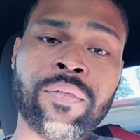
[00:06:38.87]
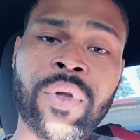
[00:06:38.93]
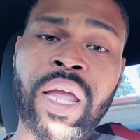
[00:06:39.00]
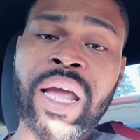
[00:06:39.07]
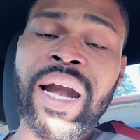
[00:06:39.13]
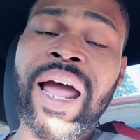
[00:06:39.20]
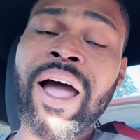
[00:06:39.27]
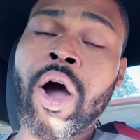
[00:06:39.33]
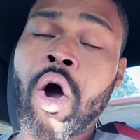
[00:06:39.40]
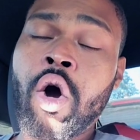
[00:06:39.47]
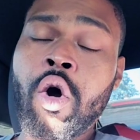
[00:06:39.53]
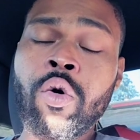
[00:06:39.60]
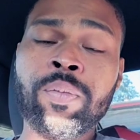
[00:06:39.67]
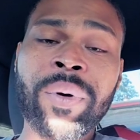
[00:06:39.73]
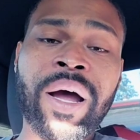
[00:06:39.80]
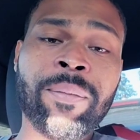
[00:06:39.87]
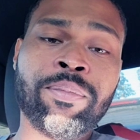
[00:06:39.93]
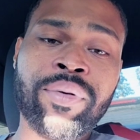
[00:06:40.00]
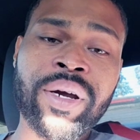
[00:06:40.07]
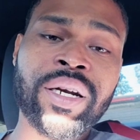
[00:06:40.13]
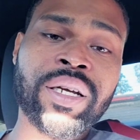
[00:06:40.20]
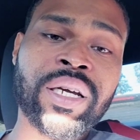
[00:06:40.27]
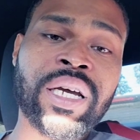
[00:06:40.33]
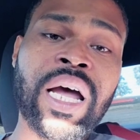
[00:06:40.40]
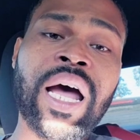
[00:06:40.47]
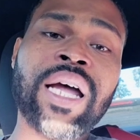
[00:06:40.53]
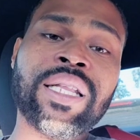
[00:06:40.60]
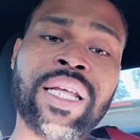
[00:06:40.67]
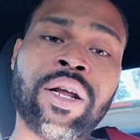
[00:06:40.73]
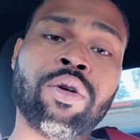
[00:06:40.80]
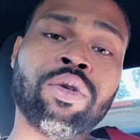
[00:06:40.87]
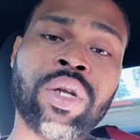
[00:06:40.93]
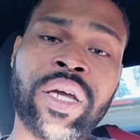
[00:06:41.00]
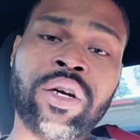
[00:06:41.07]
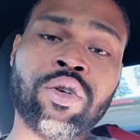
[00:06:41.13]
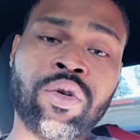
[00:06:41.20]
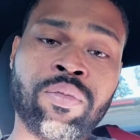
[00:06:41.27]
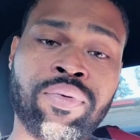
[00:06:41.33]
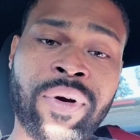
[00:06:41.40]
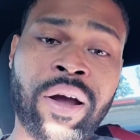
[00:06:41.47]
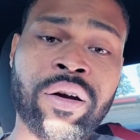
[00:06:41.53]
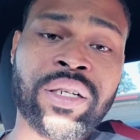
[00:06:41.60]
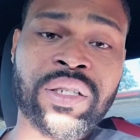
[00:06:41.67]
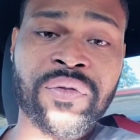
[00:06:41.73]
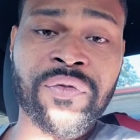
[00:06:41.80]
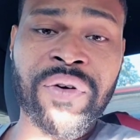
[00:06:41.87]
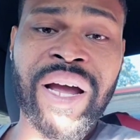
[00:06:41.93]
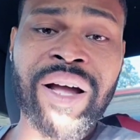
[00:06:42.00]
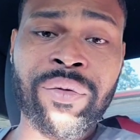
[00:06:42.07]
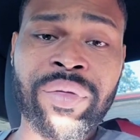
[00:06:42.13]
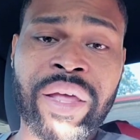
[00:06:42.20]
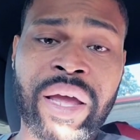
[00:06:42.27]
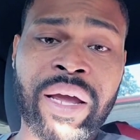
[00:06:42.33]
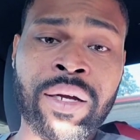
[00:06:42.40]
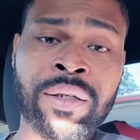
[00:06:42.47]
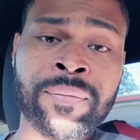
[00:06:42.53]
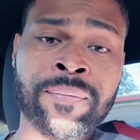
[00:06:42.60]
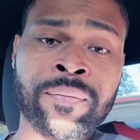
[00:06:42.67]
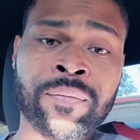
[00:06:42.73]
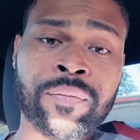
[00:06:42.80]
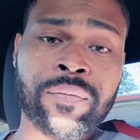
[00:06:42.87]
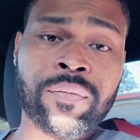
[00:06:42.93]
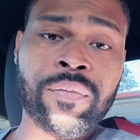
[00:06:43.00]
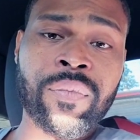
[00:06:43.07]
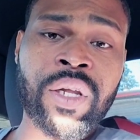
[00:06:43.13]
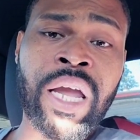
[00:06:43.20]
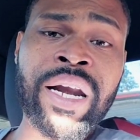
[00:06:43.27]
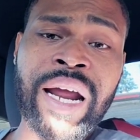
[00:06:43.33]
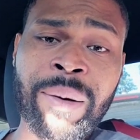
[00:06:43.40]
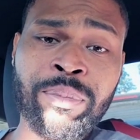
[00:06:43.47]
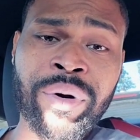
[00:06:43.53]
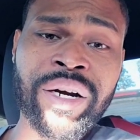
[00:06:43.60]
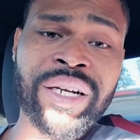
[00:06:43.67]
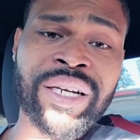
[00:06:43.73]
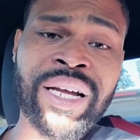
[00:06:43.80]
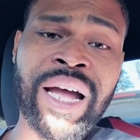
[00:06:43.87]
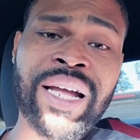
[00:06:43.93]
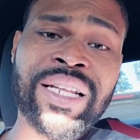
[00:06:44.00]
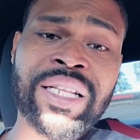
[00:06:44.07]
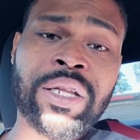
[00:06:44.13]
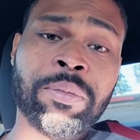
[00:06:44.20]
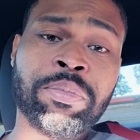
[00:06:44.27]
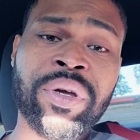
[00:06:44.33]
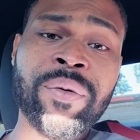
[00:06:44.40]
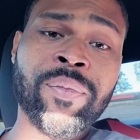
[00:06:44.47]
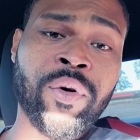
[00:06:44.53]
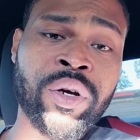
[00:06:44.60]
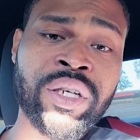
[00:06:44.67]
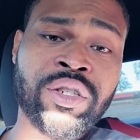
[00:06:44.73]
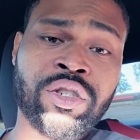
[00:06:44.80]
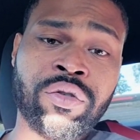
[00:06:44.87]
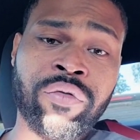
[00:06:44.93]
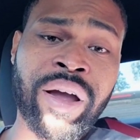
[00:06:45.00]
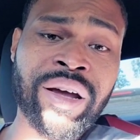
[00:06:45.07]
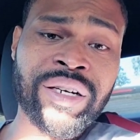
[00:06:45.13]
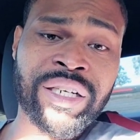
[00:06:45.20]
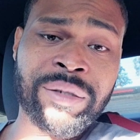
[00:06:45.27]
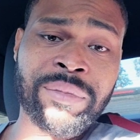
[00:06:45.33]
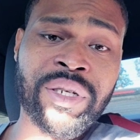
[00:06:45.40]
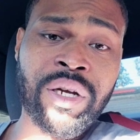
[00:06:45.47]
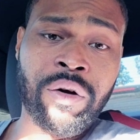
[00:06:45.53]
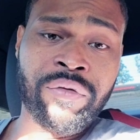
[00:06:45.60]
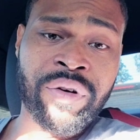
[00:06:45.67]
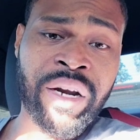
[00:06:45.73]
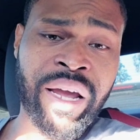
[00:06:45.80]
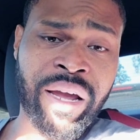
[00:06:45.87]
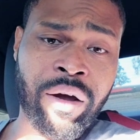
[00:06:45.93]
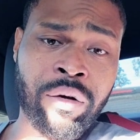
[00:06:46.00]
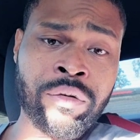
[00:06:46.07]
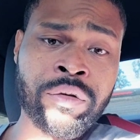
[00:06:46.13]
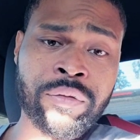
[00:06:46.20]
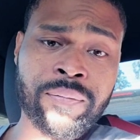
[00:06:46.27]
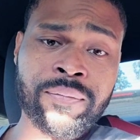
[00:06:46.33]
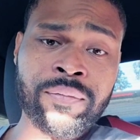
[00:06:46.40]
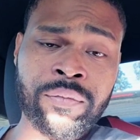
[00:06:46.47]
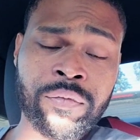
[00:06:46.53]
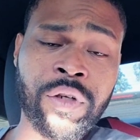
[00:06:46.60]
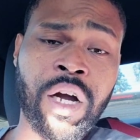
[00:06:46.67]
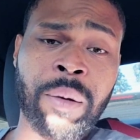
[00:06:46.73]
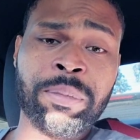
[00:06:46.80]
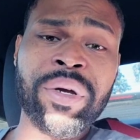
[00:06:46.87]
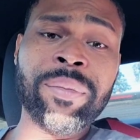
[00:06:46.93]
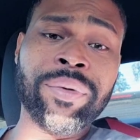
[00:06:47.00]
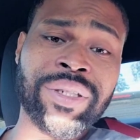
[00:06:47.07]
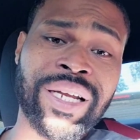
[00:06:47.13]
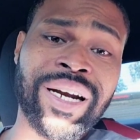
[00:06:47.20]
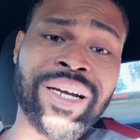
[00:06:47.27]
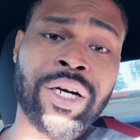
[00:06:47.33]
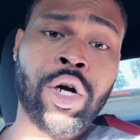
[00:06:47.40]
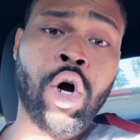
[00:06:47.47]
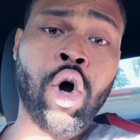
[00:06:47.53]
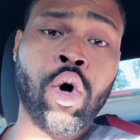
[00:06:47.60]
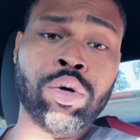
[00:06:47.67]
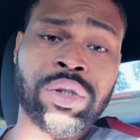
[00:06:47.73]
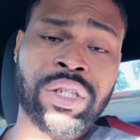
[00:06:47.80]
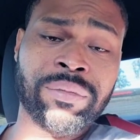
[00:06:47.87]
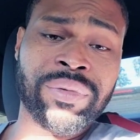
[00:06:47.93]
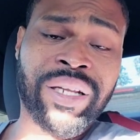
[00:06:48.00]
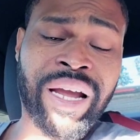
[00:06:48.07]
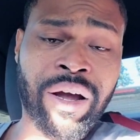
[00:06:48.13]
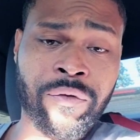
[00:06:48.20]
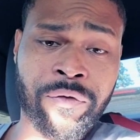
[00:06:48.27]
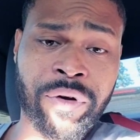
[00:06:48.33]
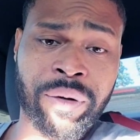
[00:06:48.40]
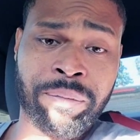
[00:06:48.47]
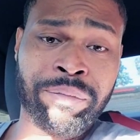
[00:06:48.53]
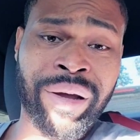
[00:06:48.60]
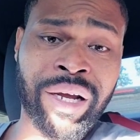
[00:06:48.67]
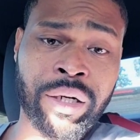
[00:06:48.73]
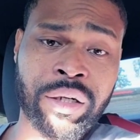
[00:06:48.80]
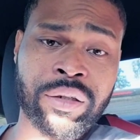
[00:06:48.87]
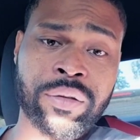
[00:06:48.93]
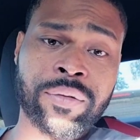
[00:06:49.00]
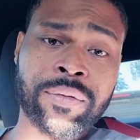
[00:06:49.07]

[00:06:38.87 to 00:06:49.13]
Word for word: And I hope, I pray to God that Orlando Brown has found that. And I pray to God that the people he's surrounding himself now are people that are going to hold him down for the better.